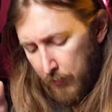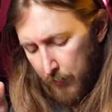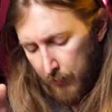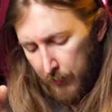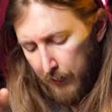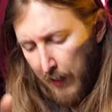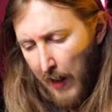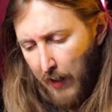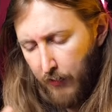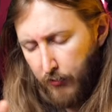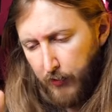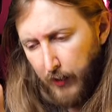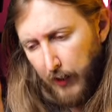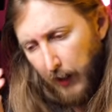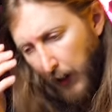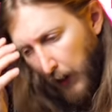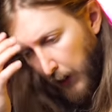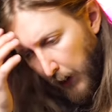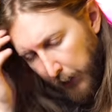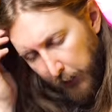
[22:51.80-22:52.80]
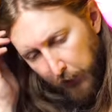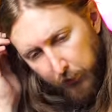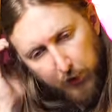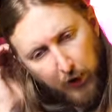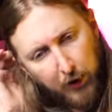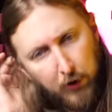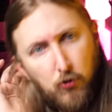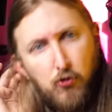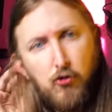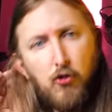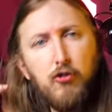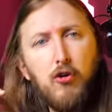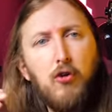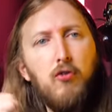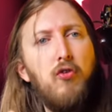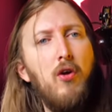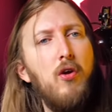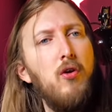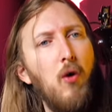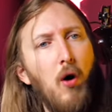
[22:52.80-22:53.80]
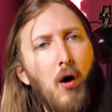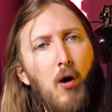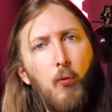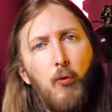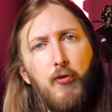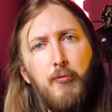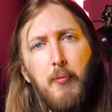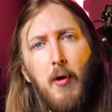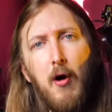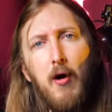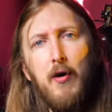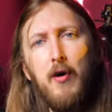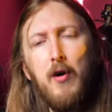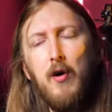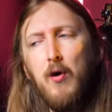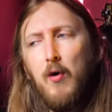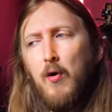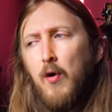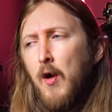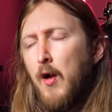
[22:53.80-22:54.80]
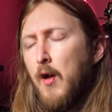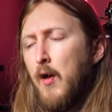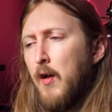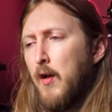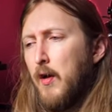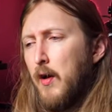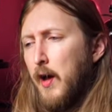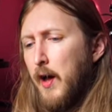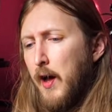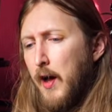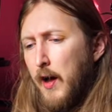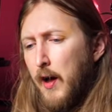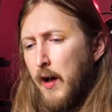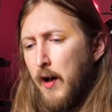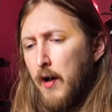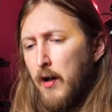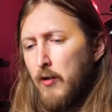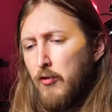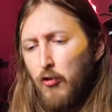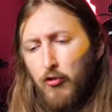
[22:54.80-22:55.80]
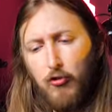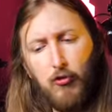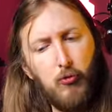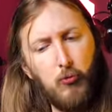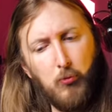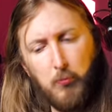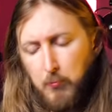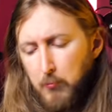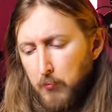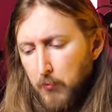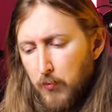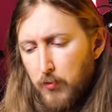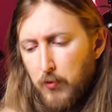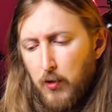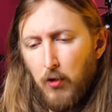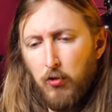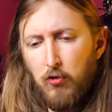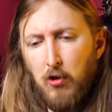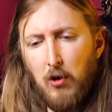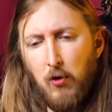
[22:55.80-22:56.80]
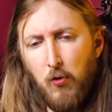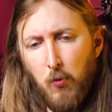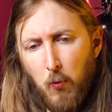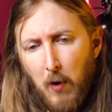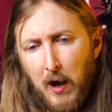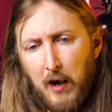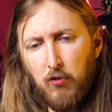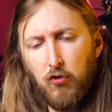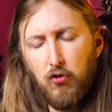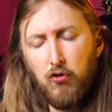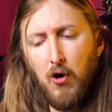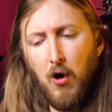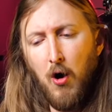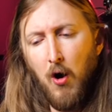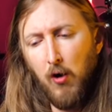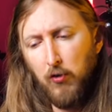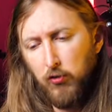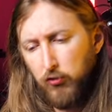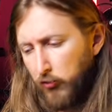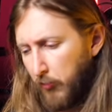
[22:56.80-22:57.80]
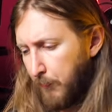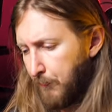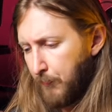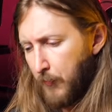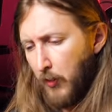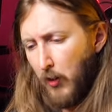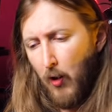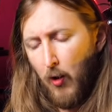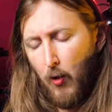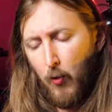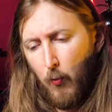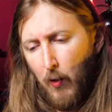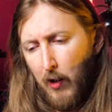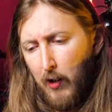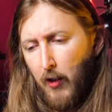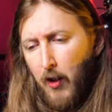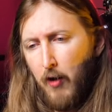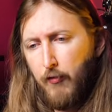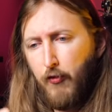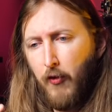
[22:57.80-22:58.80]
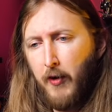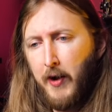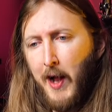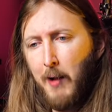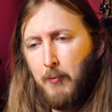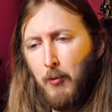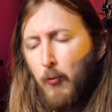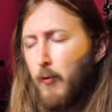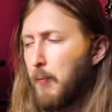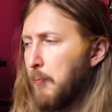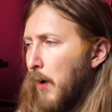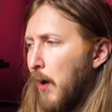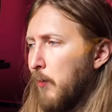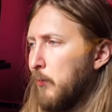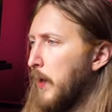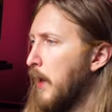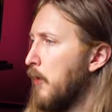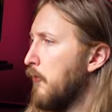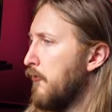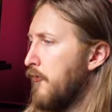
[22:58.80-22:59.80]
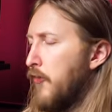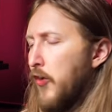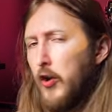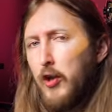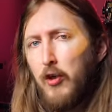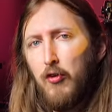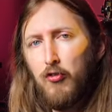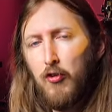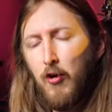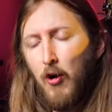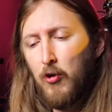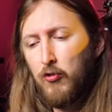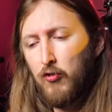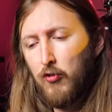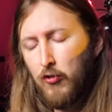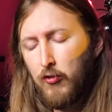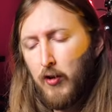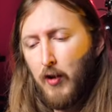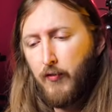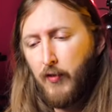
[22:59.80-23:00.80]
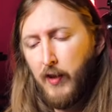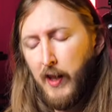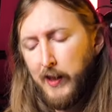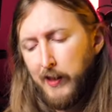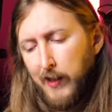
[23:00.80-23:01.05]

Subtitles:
last gig, I decided to just continue on with Mario. Just continue to write songs, you know, well enough for an album. We probably have 30 songs or something like